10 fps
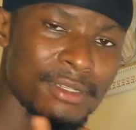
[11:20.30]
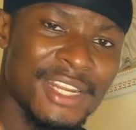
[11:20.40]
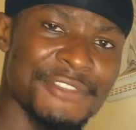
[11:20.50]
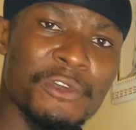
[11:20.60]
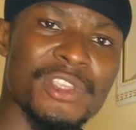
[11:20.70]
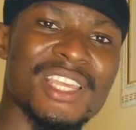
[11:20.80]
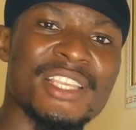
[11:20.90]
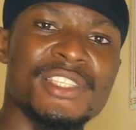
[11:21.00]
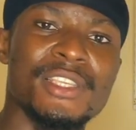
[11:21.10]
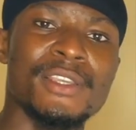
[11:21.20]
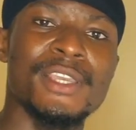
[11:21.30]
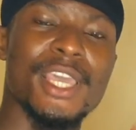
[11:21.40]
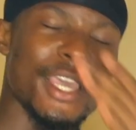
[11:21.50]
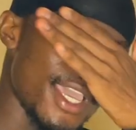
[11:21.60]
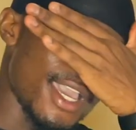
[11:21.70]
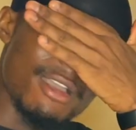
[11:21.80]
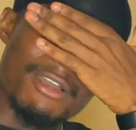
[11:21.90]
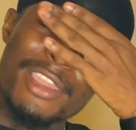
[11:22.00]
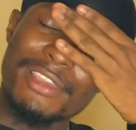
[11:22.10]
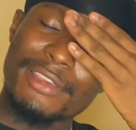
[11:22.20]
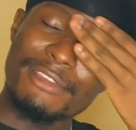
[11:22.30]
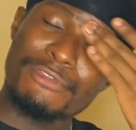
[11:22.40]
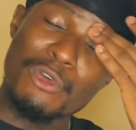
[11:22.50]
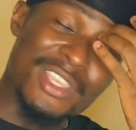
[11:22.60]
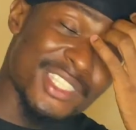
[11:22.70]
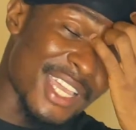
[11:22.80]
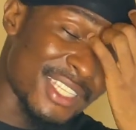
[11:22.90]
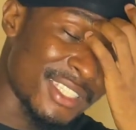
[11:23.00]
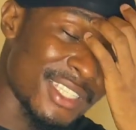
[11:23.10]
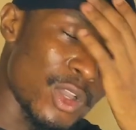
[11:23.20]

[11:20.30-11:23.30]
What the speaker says: Let's for instance say, if for instance